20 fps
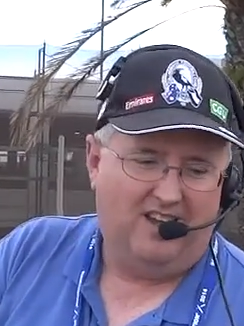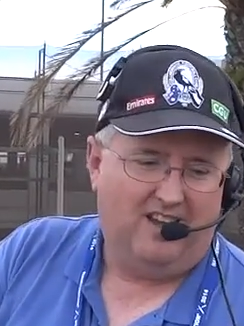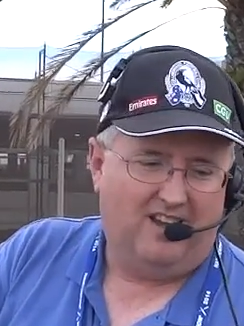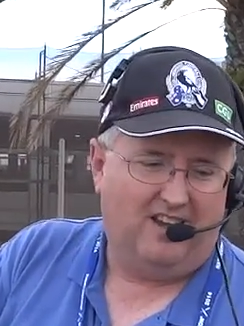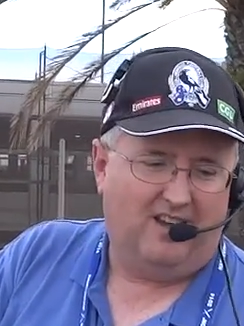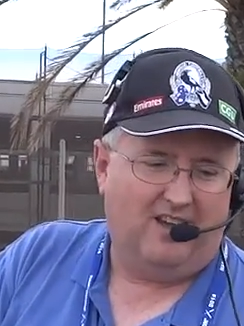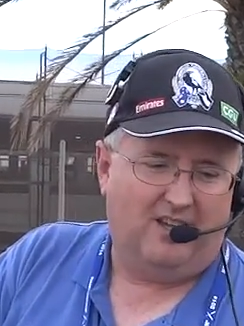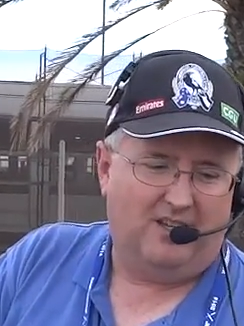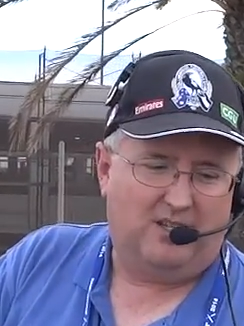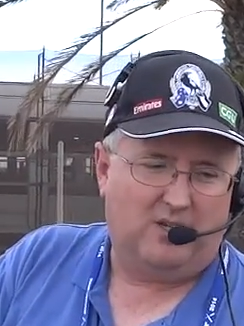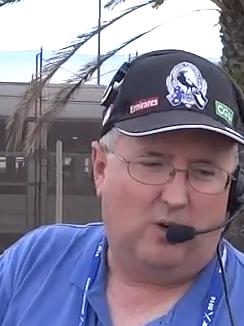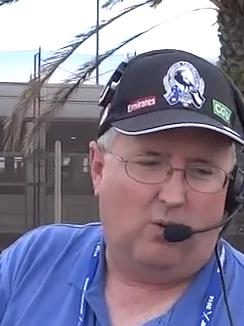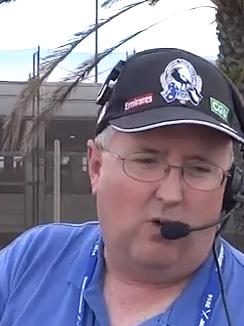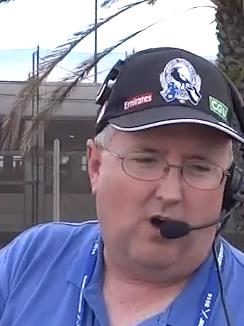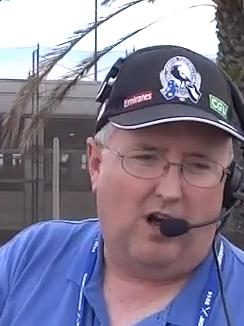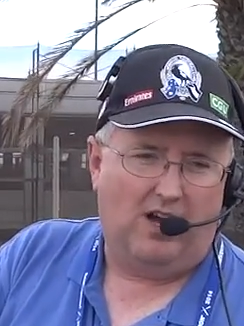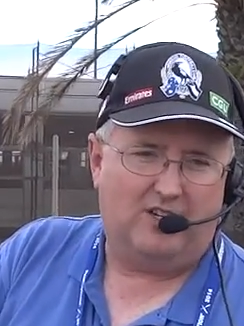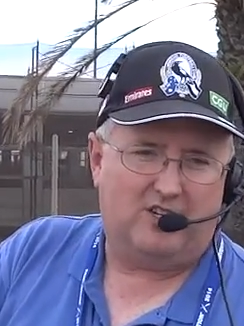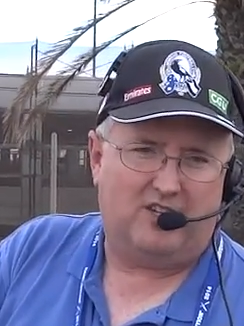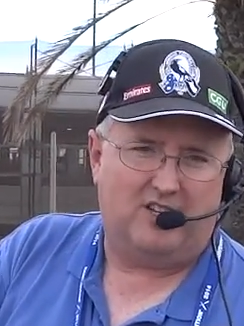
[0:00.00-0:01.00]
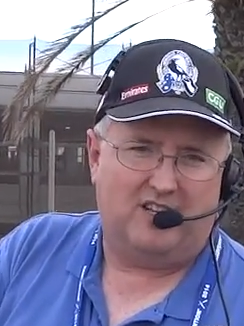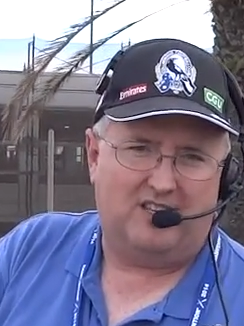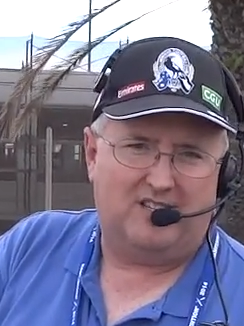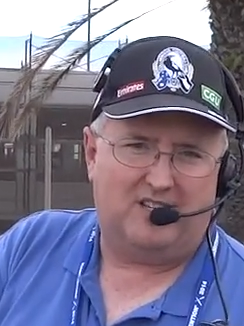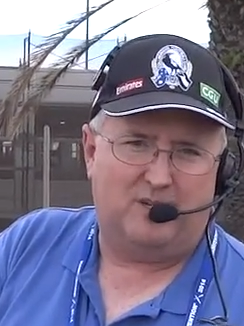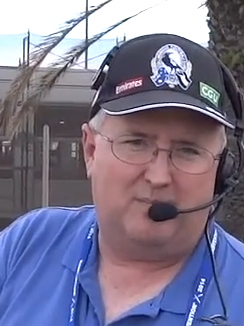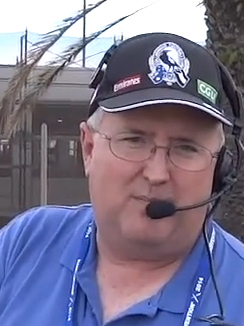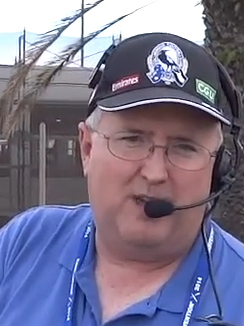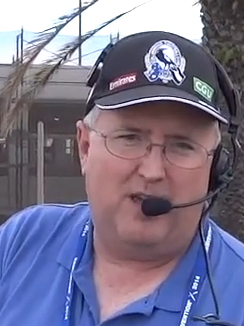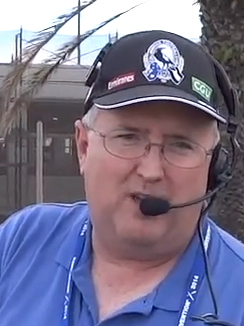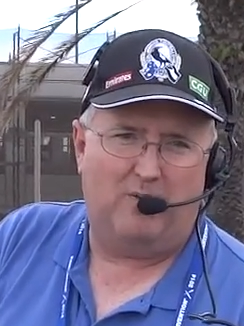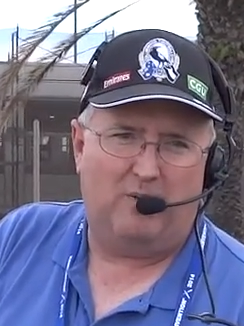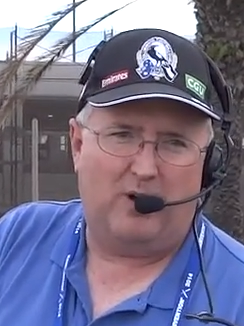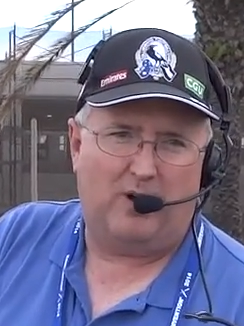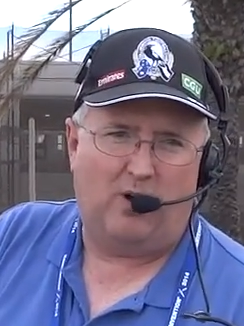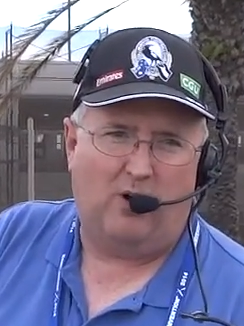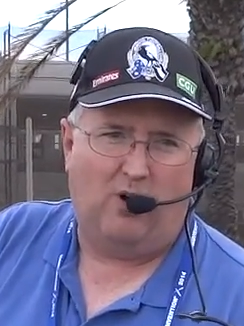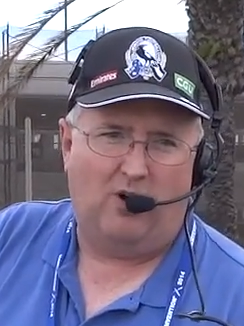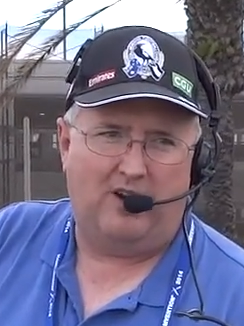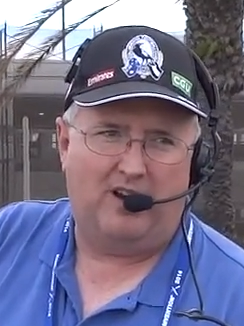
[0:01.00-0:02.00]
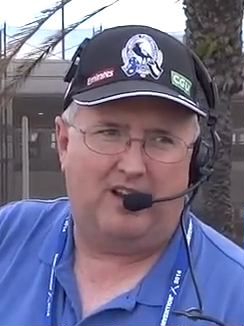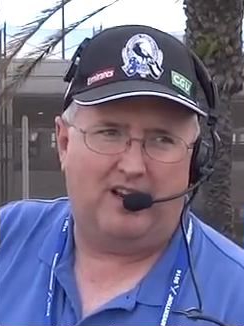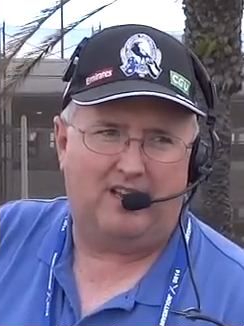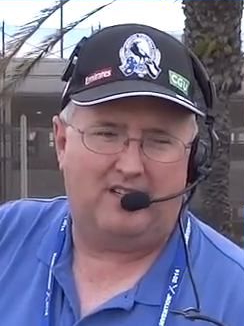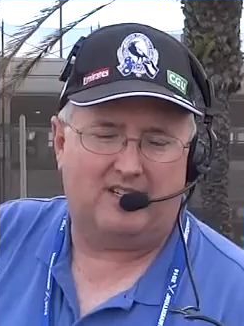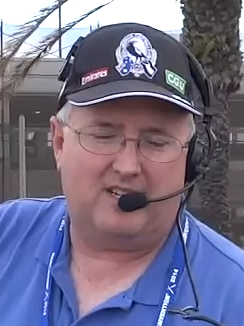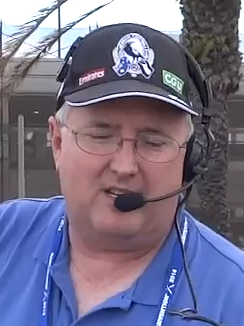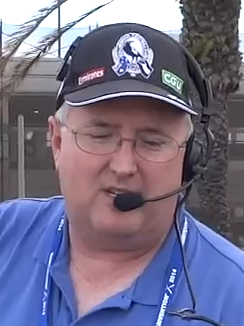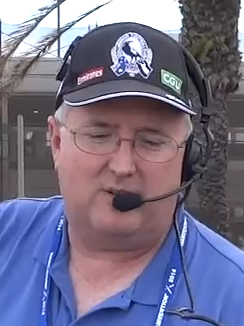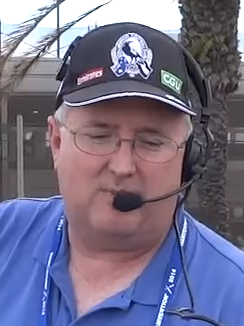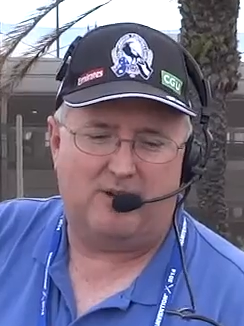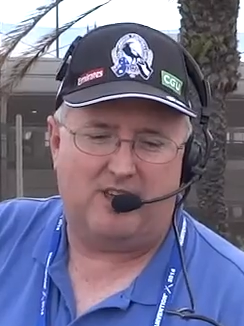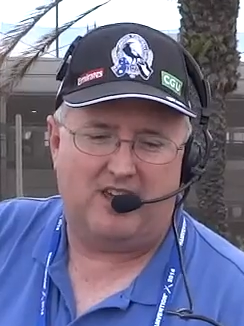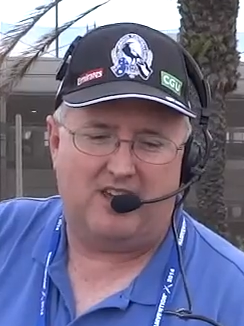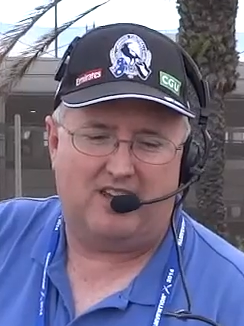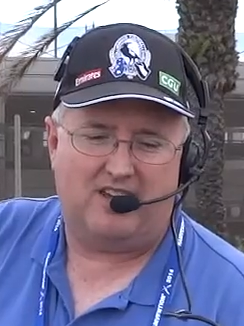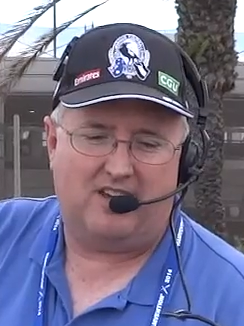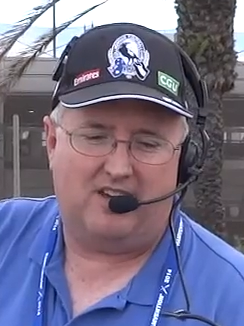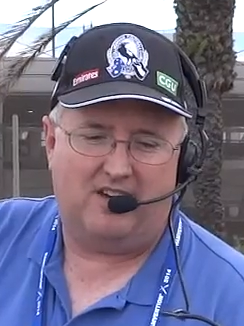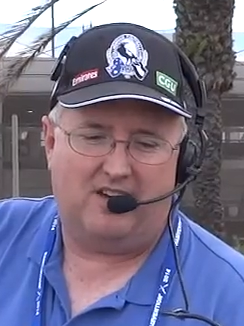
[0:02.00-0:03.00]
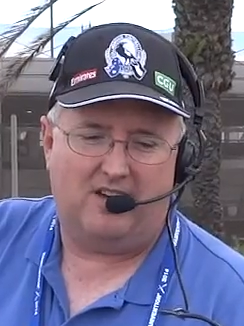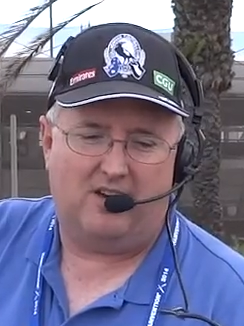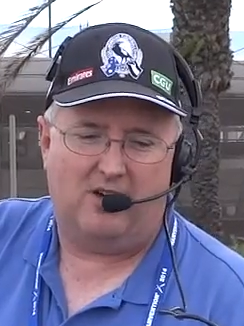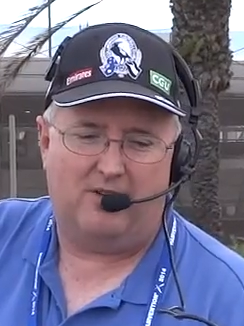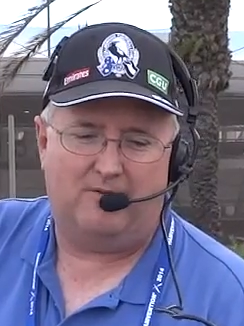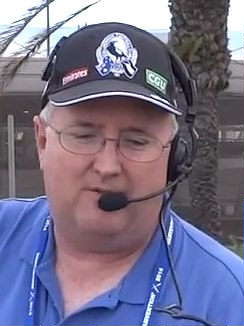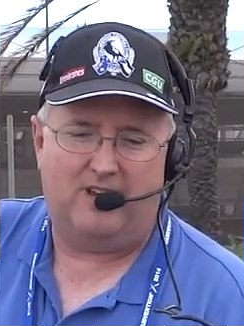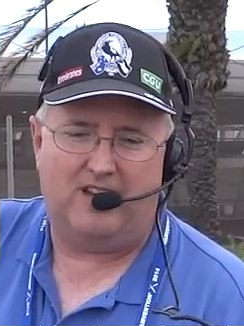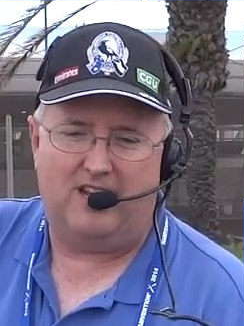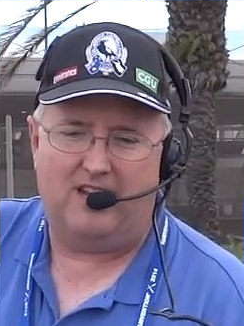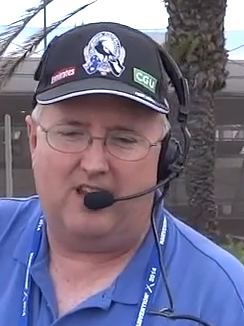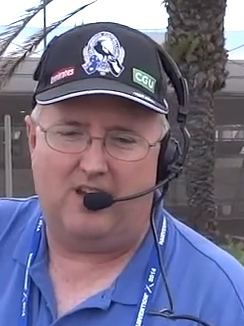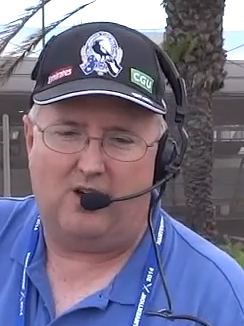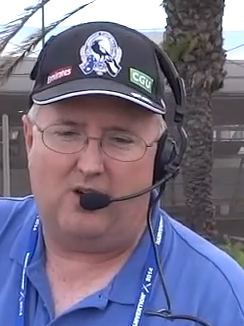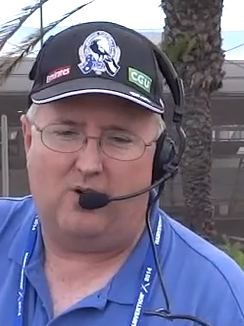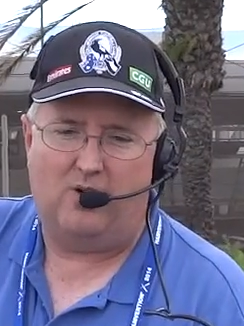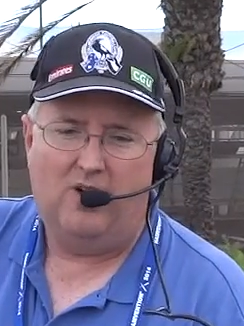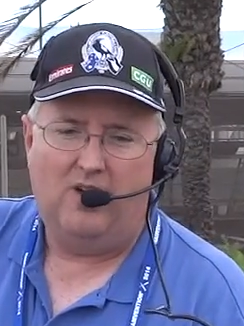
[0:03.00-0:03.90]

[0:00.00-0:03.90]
uh, to watch this. It's being recorded as I speak uh, on video.